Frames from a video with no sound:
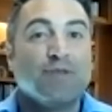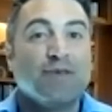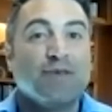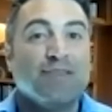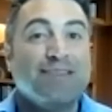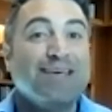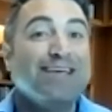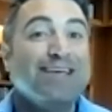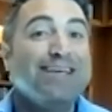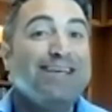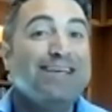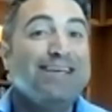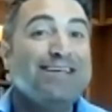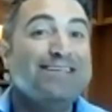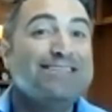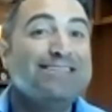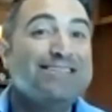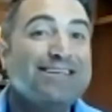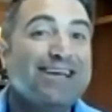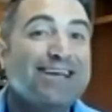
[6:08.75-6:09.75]
The
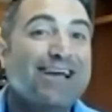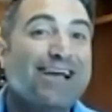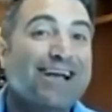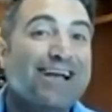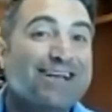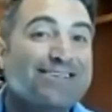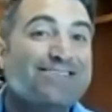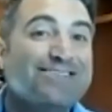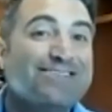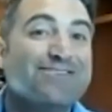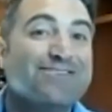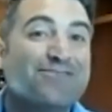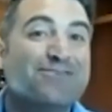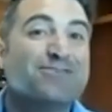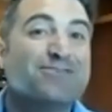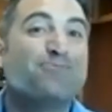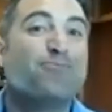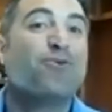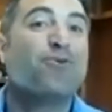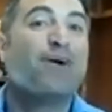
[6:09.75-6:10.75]
easy answer
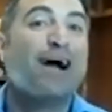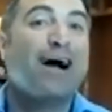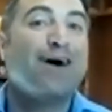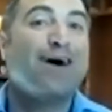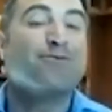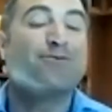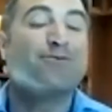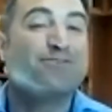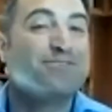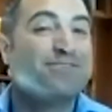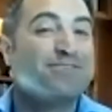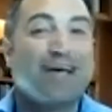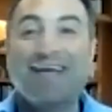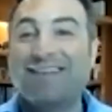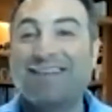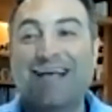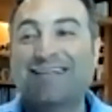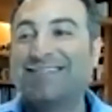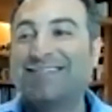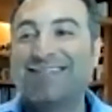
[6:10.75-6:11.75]
is more hours.
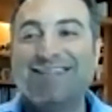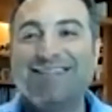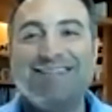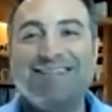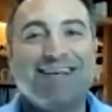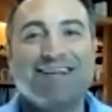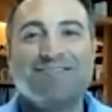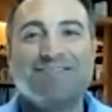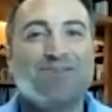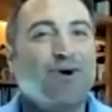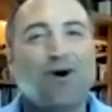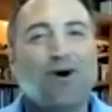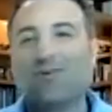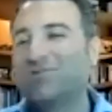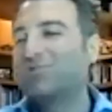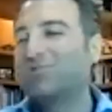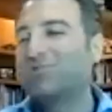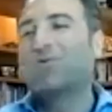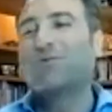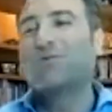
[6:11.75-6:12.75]
That's the easy answer. I'll
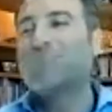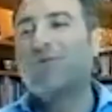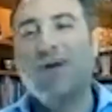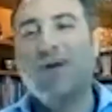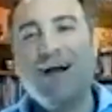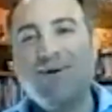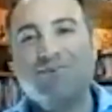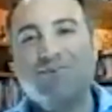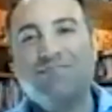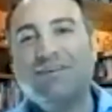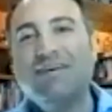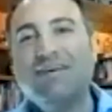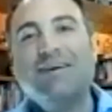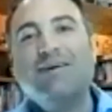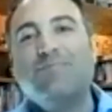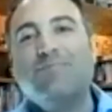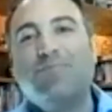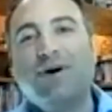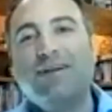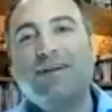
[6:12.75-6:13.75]
just work more hours,
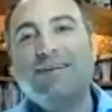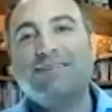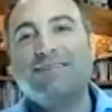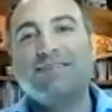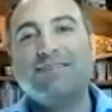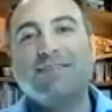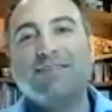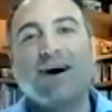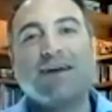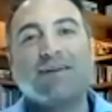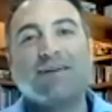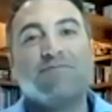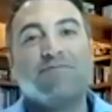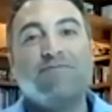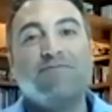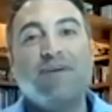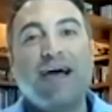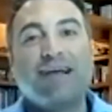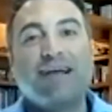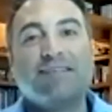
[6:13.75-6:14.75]
but it's not
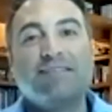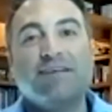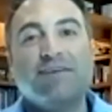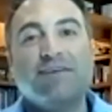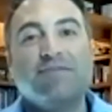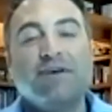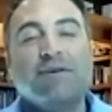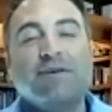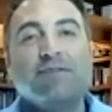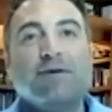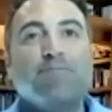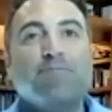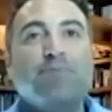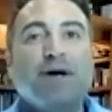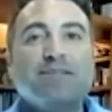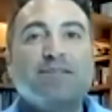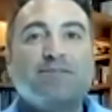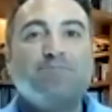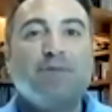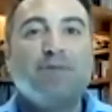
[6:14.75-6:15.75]
effective. The
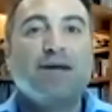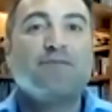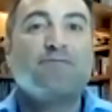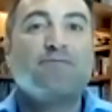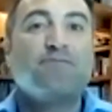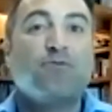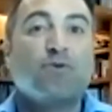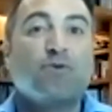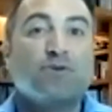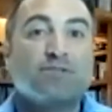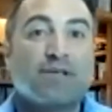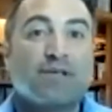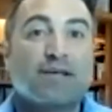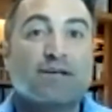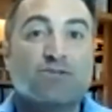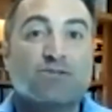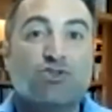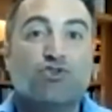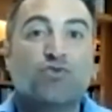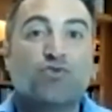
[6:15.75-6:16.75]
best metaphor is like a
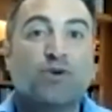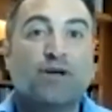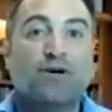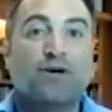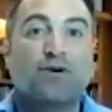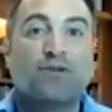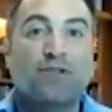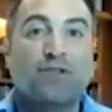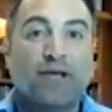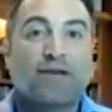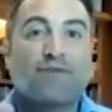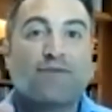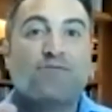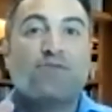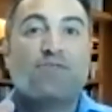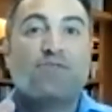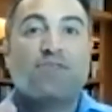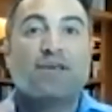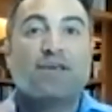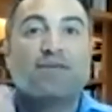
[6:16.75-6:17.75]
drill. Like if you
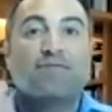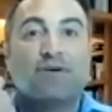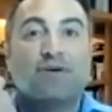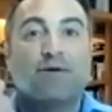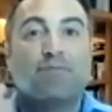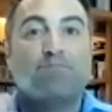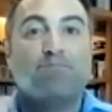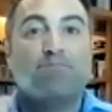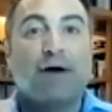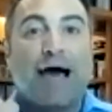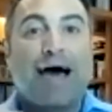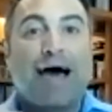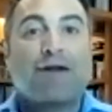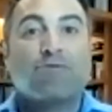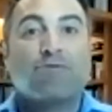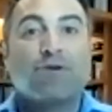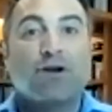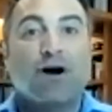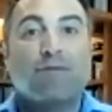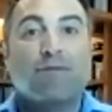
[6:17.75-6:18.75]
think of a
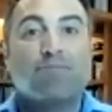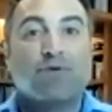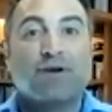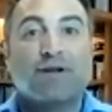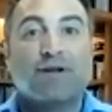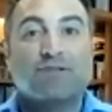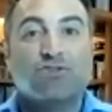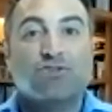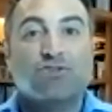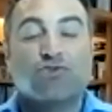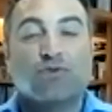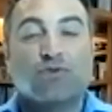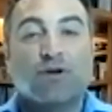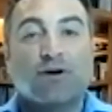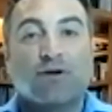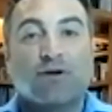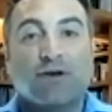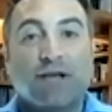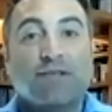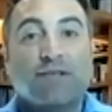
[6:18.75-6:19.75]
battery operated
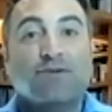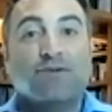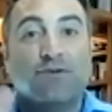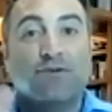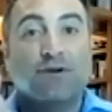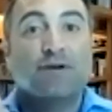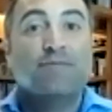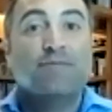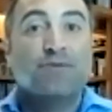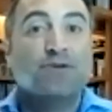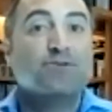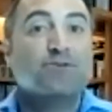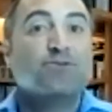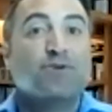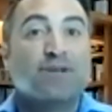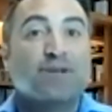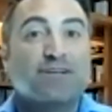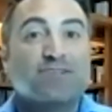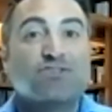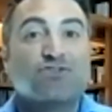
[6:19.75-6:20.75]
drill, and you're
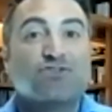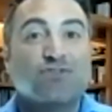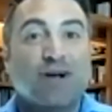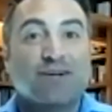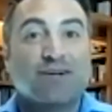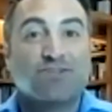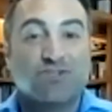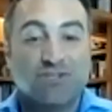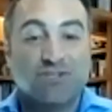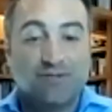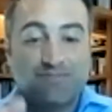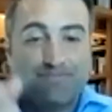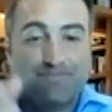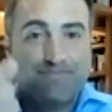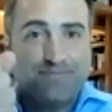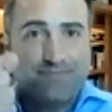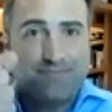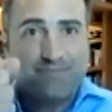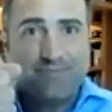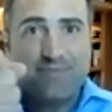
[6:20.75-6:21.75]
doing construction,
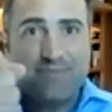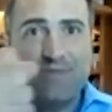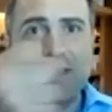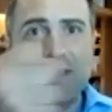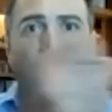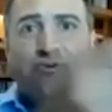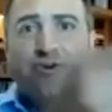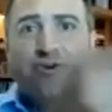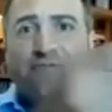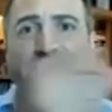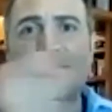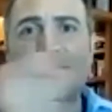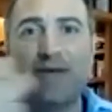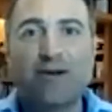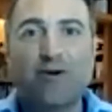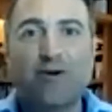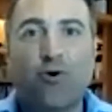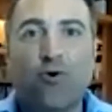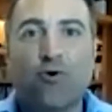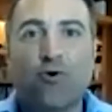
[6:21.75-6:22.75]
and you have to
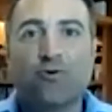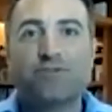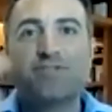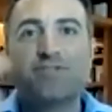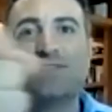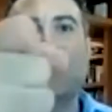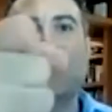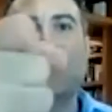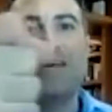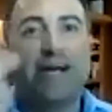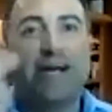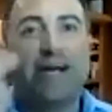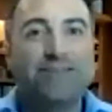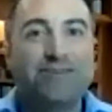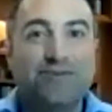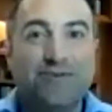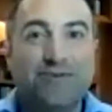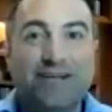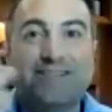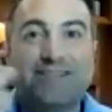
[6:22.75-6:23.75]
make holes, and
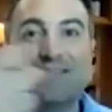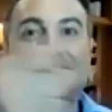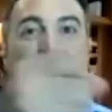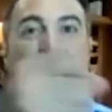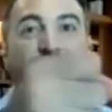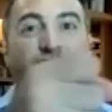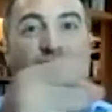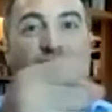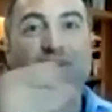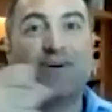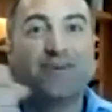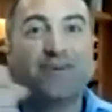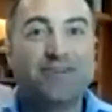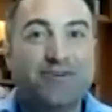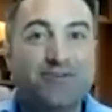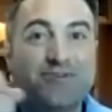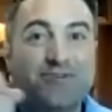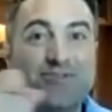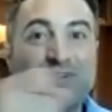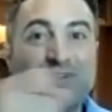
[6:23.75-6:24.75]
you got this drill, and
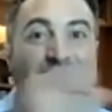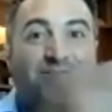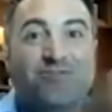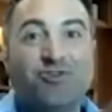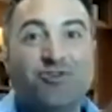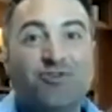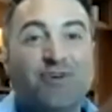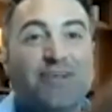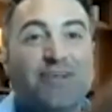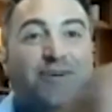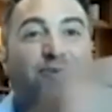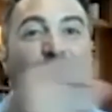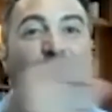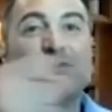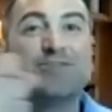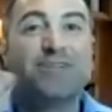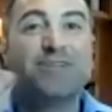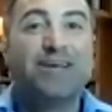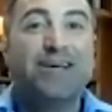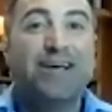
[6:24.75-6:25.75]
you're drilling
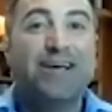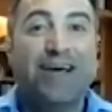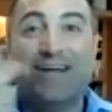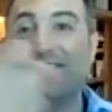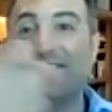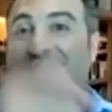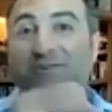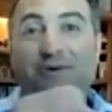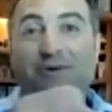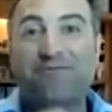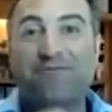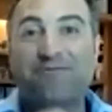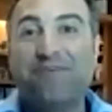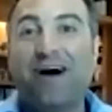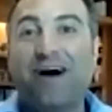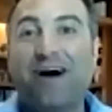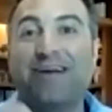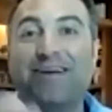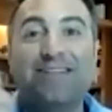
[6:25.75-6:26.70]
holes, and it's going fine.